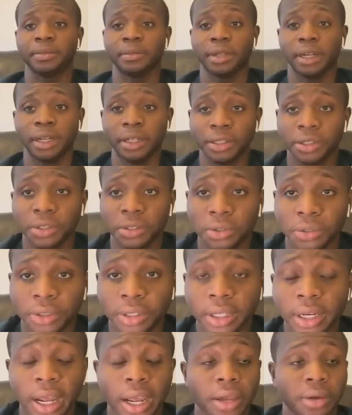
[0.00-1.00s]
All right, so
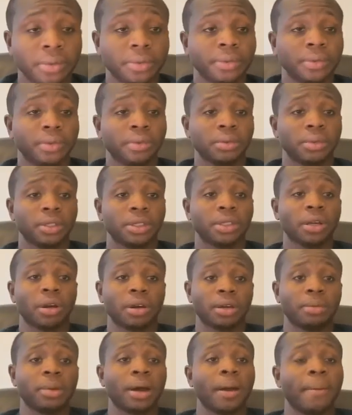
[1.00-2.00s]
tonight we're
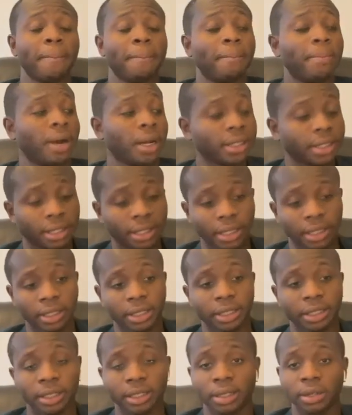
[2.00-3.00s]
talking about budgeting
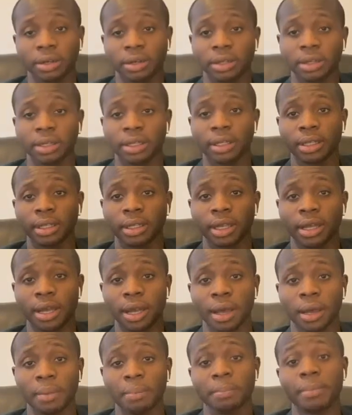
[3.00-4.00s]

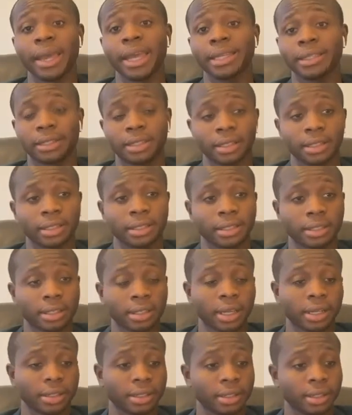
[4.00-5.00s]
basics,
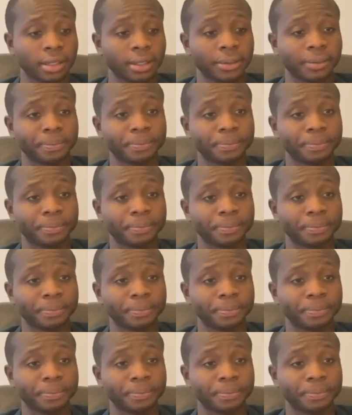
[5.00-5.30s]
essentially.